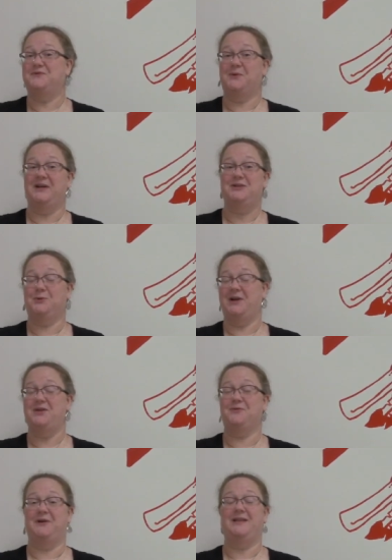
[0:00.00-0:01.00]

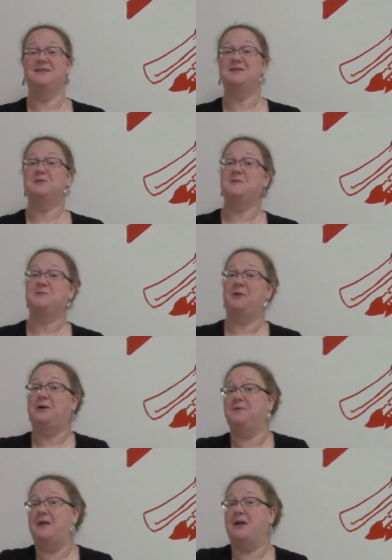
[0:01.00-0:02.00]
2023. This is Miss
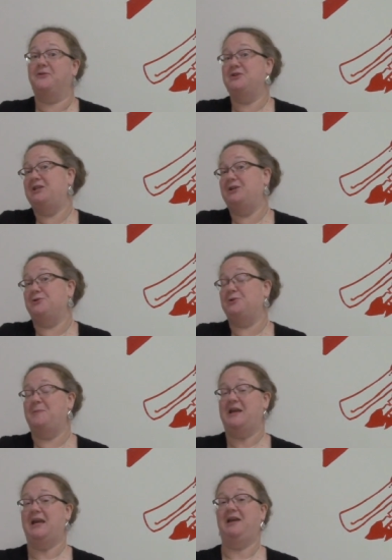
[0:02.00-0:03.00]
Blaker, the English teacher
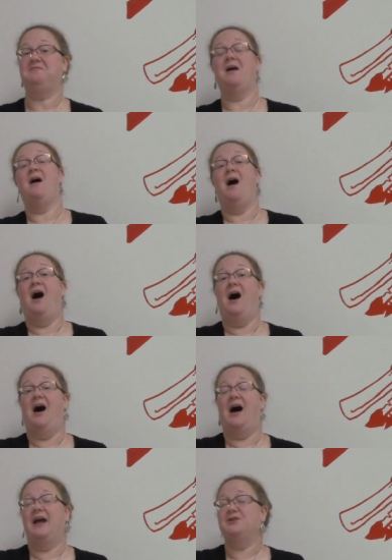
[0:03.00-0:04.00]
speaking.
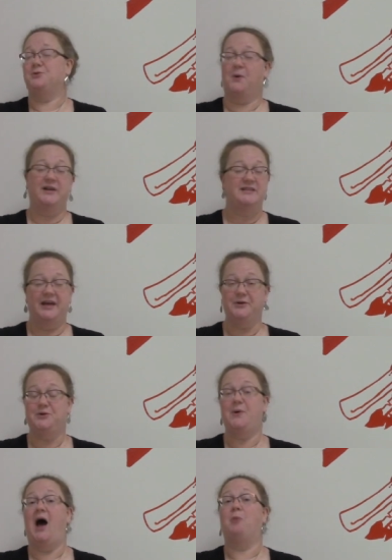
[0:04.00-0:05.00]
Uh, I just want to tell
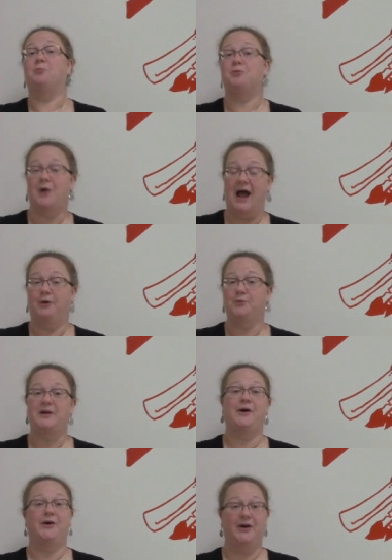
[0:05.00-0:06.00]
you how proud
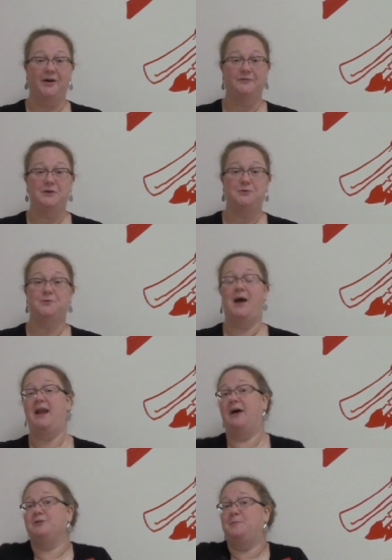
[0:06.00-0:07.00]
we are of you
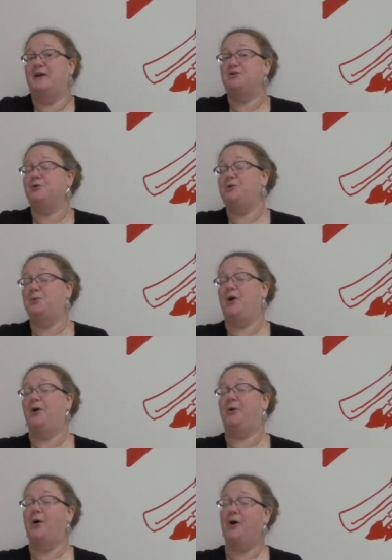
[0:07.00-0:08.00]
and how special you
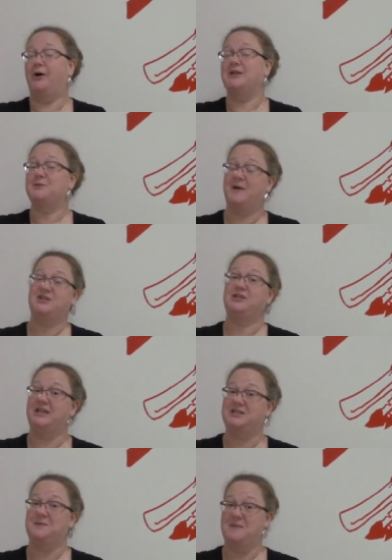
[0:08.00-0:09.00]
all are,
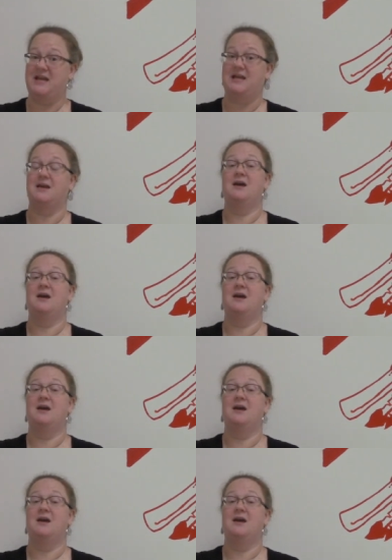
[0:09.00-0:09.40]
especially to me.